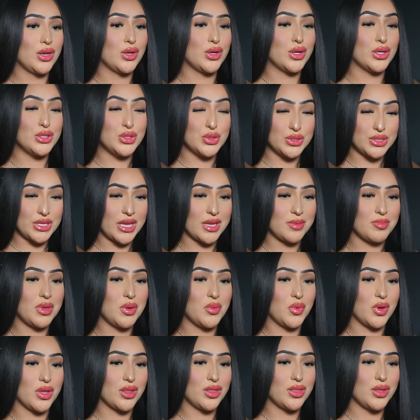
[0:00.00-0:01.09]
Could you take me
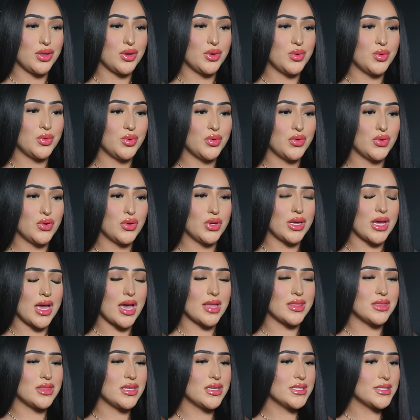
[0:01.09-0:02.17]
with you?"
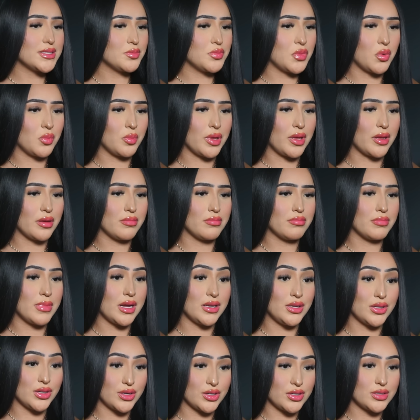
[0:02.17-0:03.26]
At this moment, my
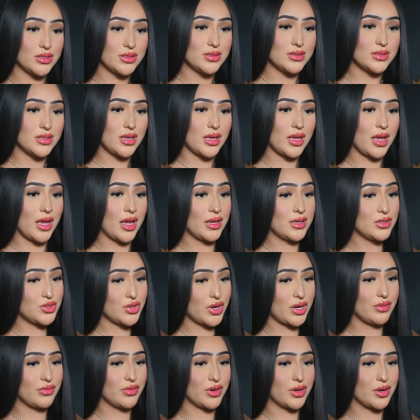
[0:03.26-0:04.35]
nurse and
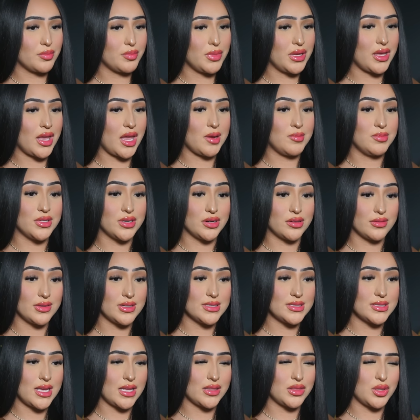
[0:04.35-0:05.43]
driver became
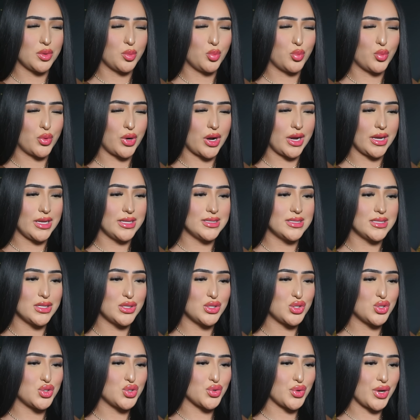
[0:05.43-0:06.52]
nervous at the bride's
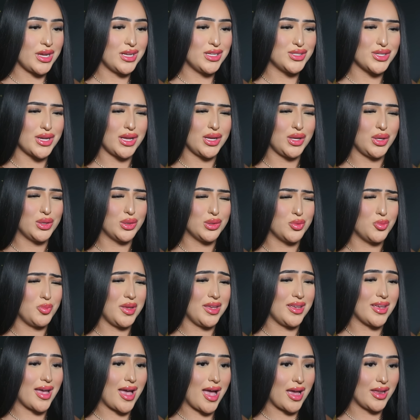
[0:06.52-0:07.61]
strange and
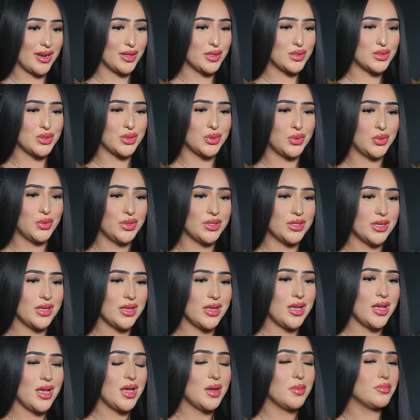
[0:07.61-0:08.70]
gloomy attitude,
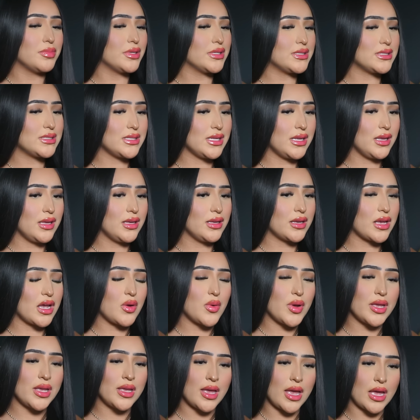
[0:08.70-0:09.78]
but seeing how
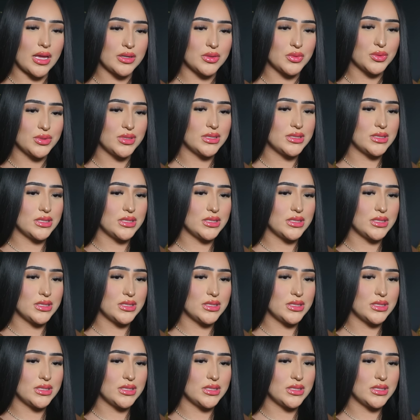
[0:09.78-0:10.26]
I handled the